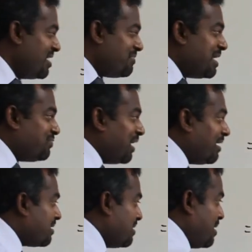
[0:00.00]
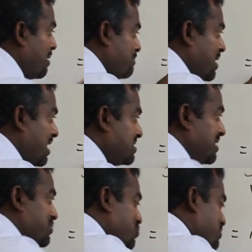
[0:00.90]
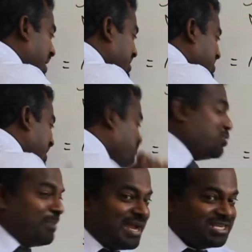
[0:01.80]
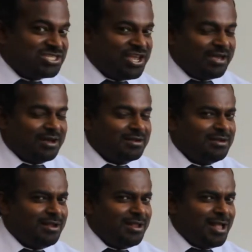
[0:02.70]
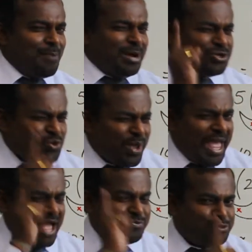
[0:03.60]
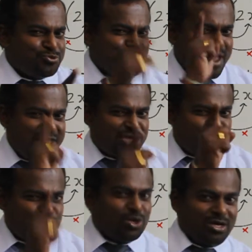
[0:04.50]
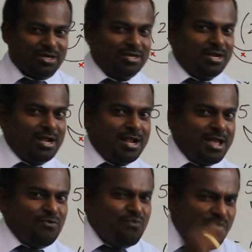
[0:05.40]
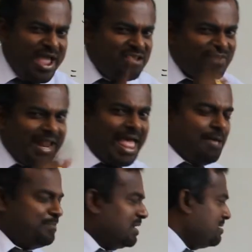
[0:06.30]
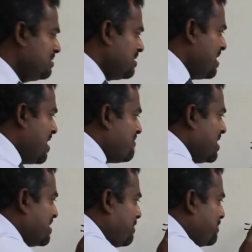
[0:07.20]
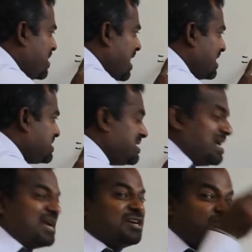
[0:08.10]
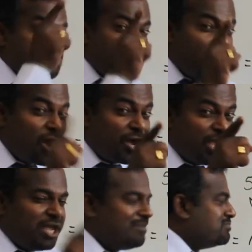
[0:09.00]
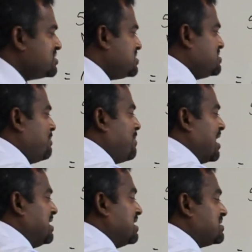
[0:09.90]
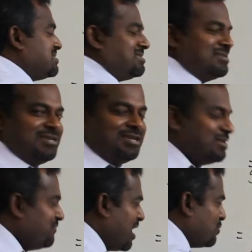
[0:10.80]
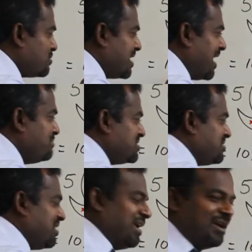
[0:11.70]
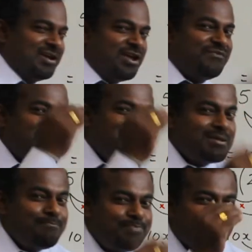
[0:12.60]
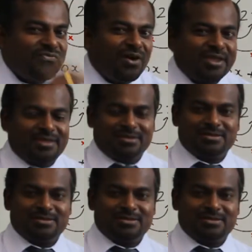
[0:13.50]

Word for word: They think plus into minus. They put a minus here. But you have to make sure when will happen when the plus times minus. We are not times it here. We simplify.